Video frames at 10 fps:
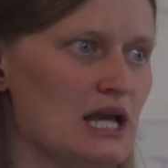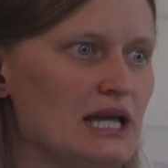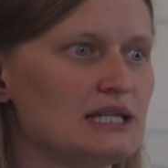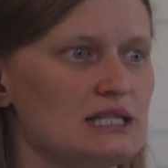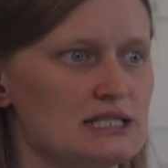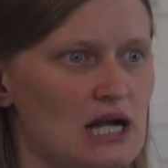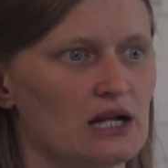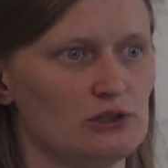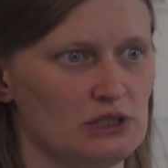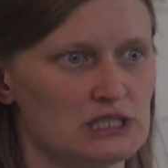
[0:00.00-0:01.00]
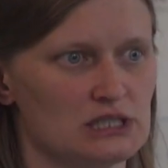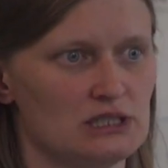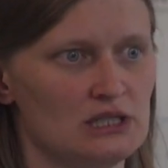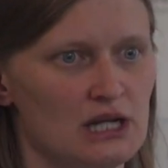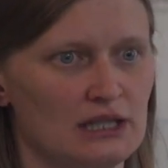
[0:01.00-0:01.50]
enter this
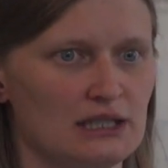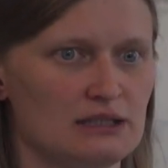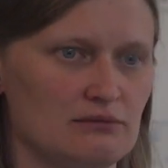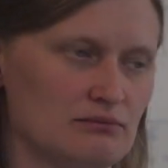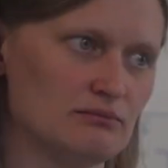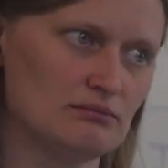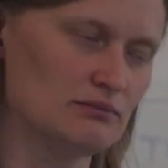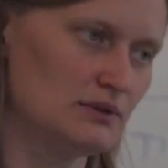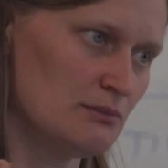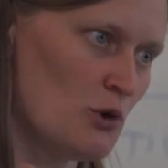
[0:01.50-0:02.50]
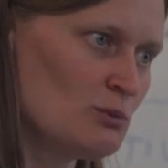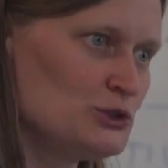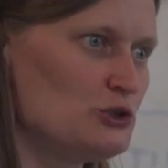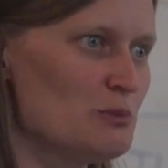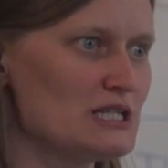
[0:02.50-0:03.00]
calculation that the
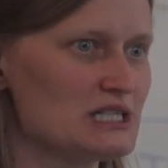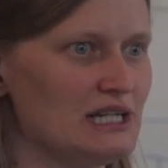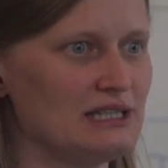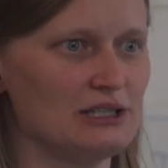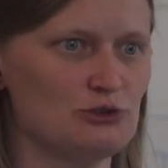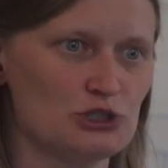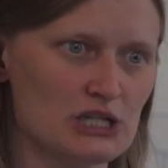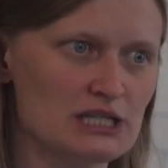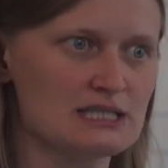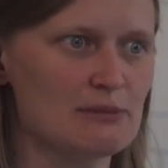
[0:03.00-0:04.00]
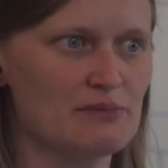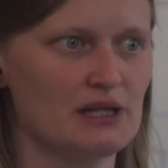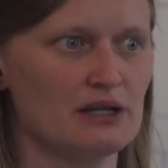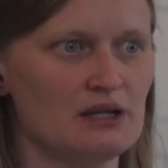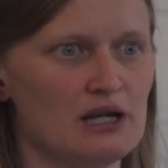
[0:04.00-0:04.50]
moment you measure it and you change
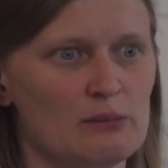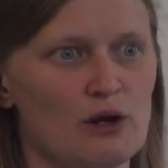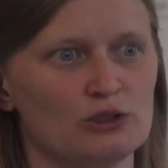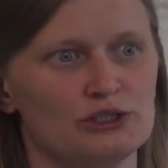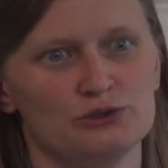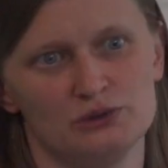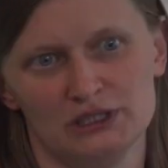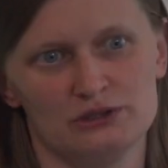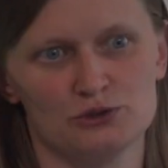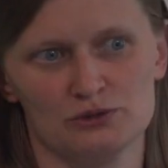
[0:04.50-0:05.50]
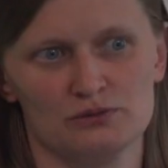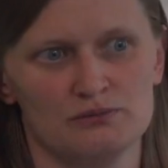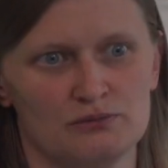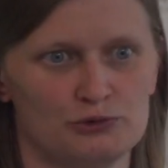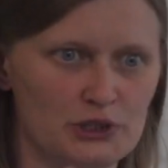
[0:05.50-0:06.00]
something about it, you need to
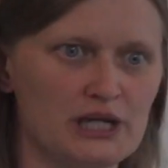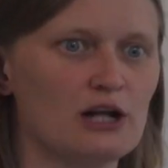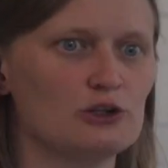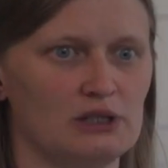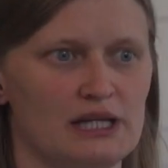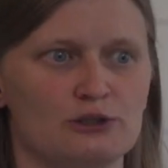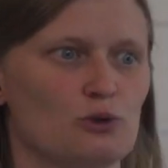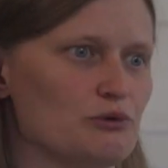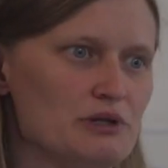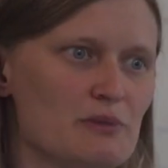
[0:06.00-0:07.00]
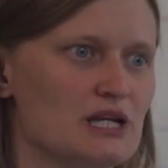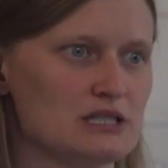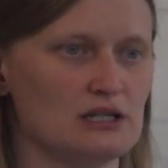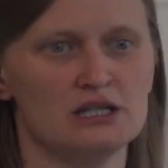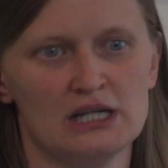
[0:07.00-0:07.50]
recalculate or
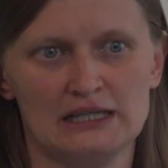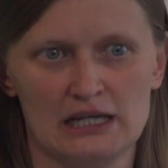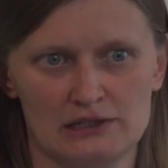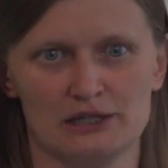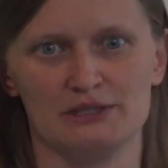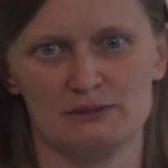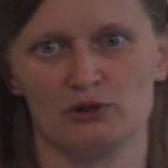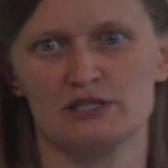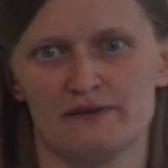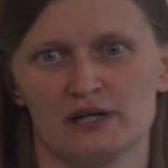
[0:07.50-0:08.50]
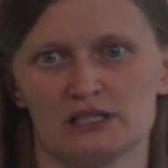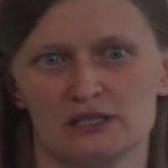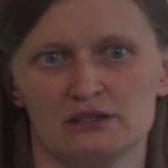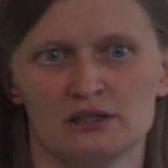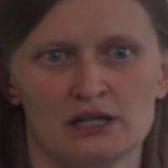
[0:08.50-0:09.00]
remeasure the linear response
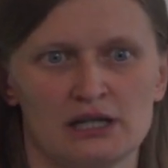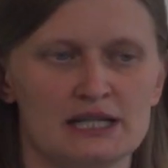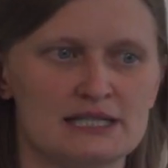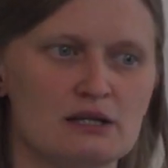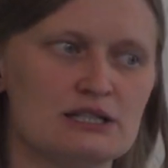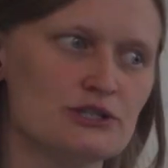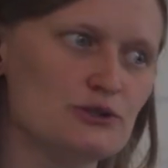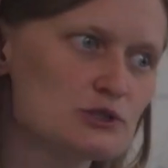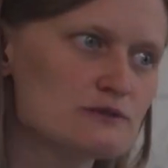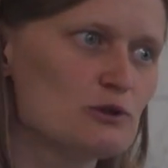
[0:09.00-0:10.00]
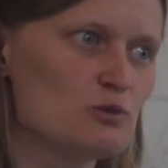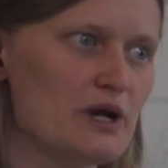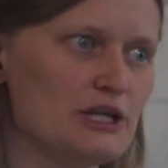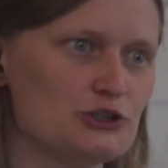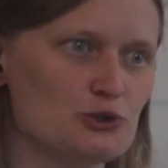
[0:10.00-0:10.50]
function. It's a, it's a useful
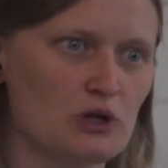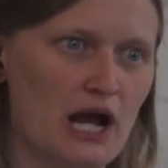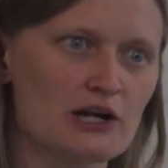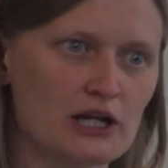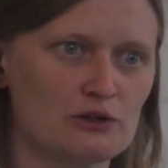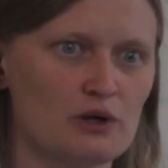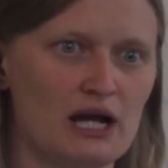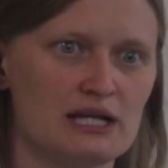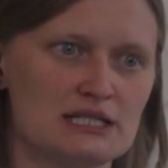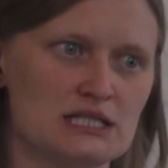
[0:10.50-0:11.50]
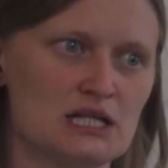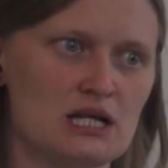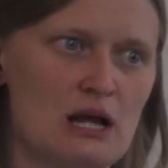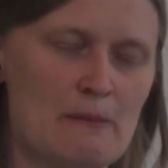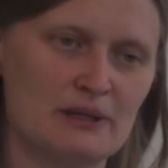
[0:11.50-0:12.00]
way to characterize,
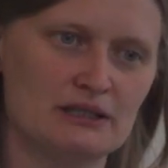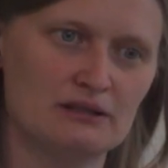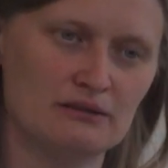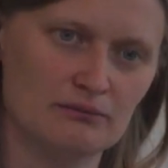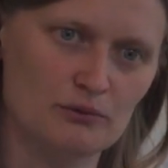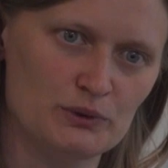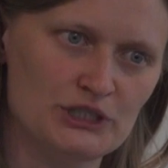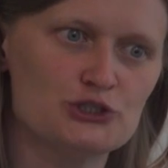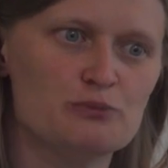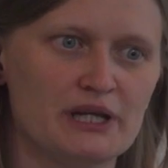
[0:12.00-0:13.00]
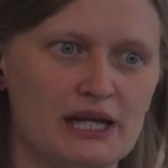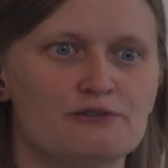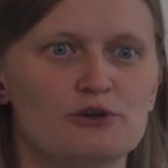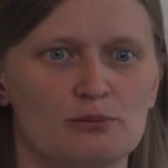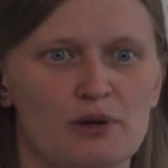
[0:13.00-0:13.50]
but we need to be
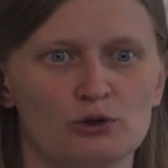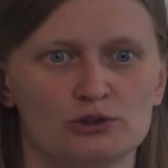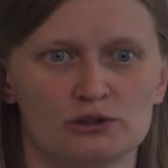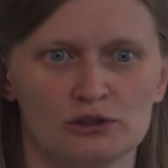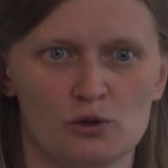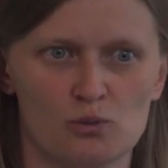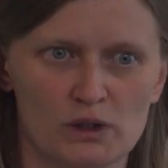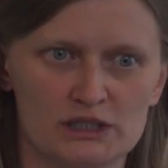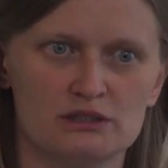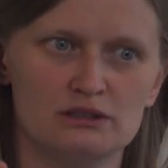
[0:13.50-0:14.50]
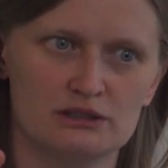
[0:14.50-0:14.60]
careful about what